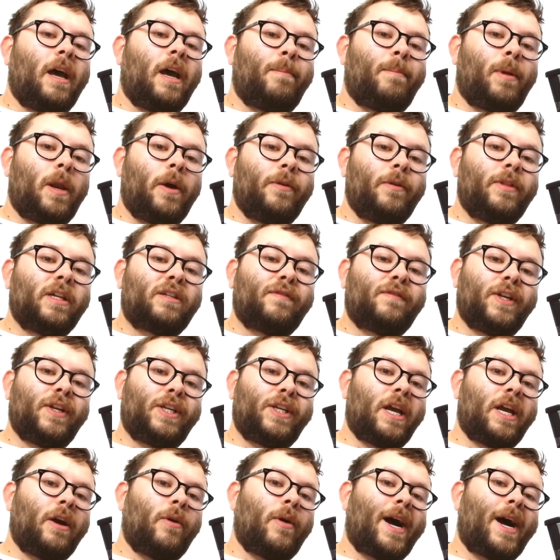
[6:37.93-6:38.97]
below this
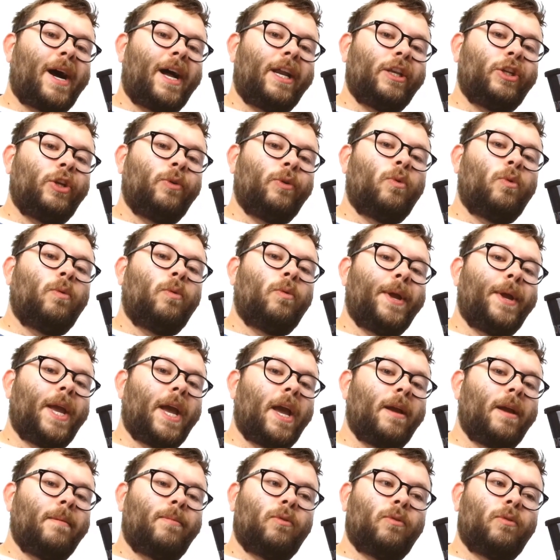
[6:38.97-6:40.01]
video, and you will be
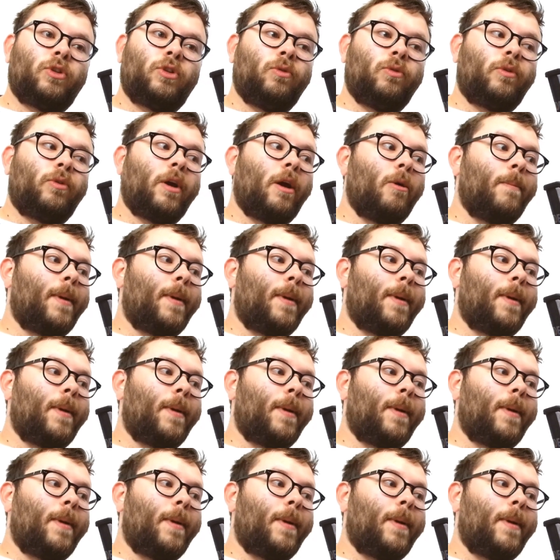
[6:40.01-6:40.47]
able to go